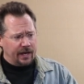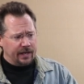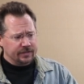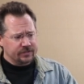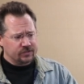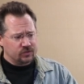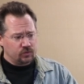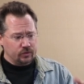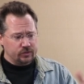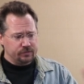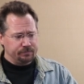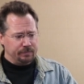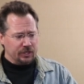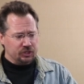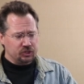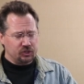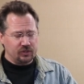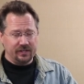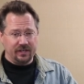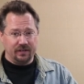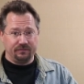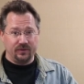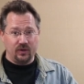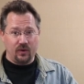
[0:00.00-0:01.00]
So
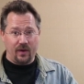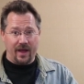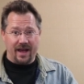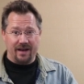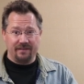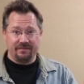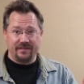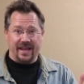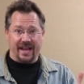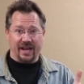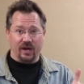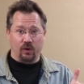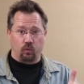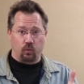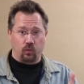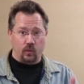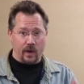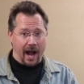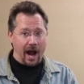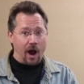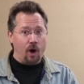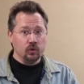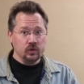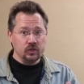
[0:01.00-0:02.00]
especially if you have a
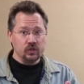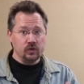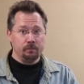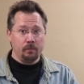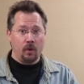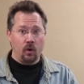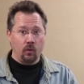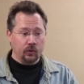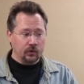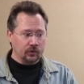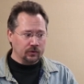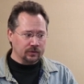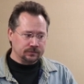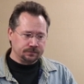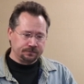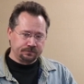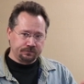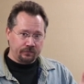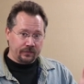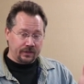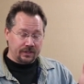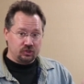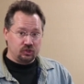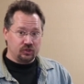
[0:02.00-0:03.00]
round motor,
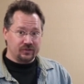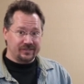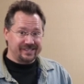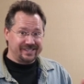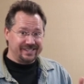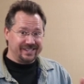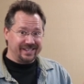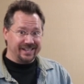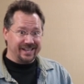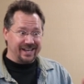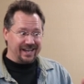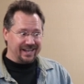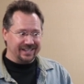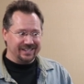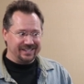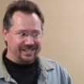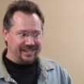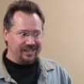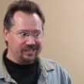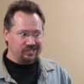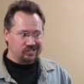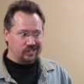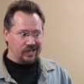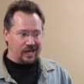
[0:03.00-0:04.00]
just sitting on a
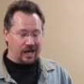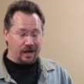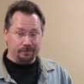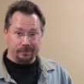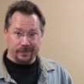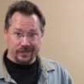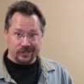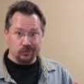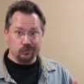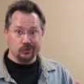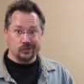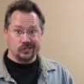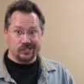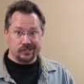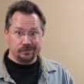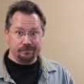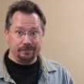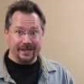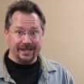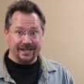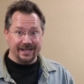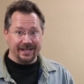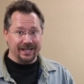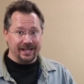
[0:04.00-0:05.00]
desktop and you
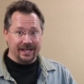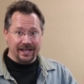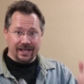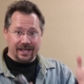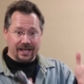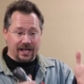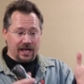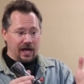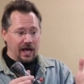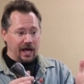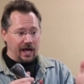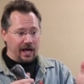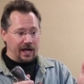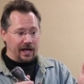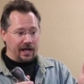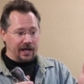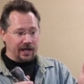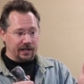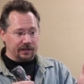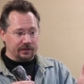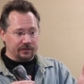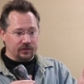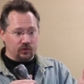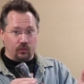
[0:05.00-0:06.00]
spin it,
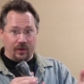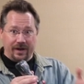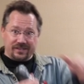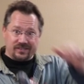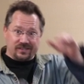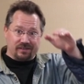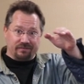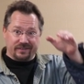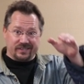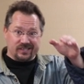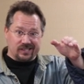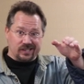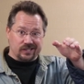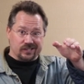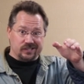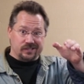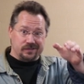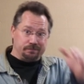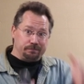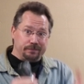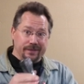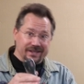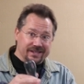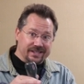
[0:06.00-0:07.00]
the rest of it's going to
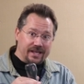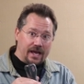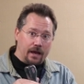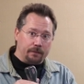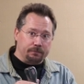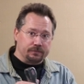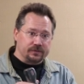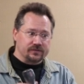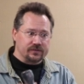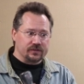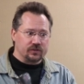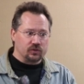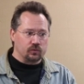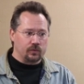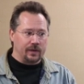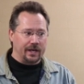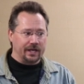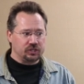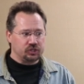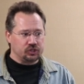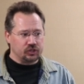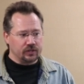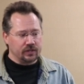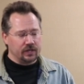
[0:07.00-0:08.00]
spin the opposite
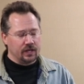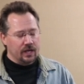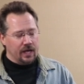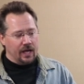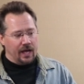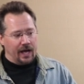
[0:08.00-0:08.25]
direction.